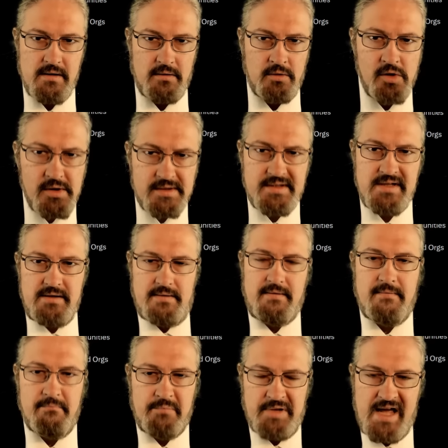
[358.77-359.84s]
looked at
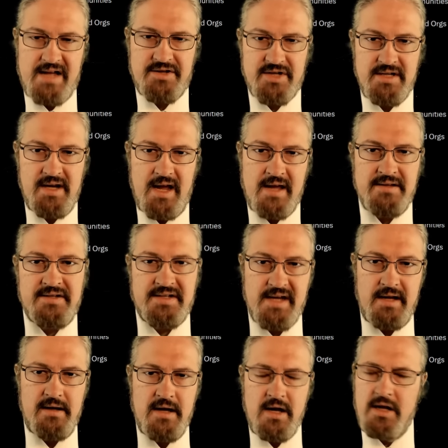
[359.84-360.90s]
Blanchett and
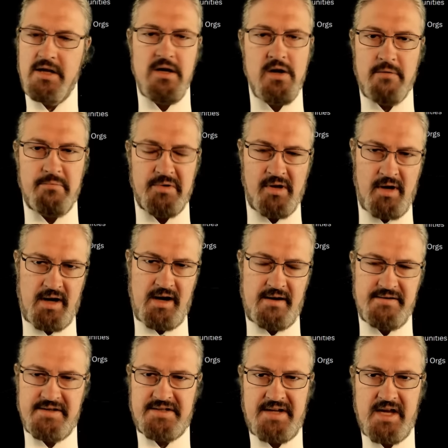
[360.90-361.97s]
said, you belong on
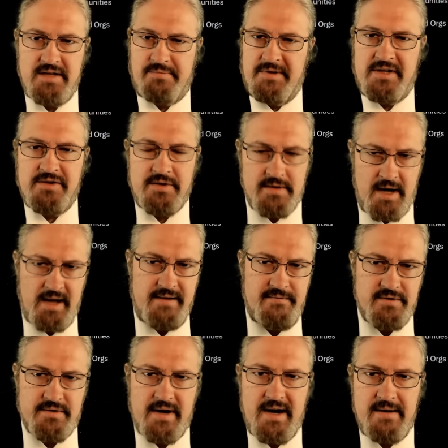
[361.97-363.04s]
the stage because you're not even
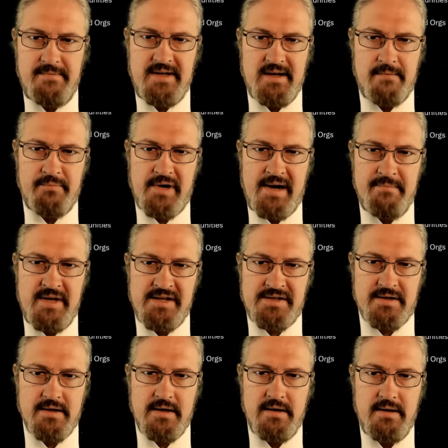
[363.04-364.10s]
trying to become prime
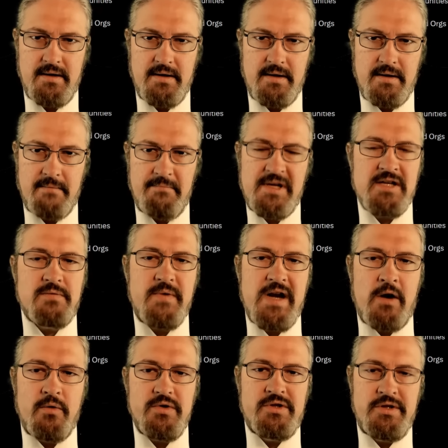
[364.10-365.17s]
minister. Because we
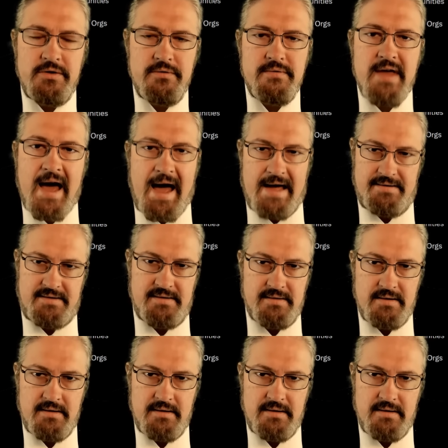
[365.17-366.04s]
don't do that.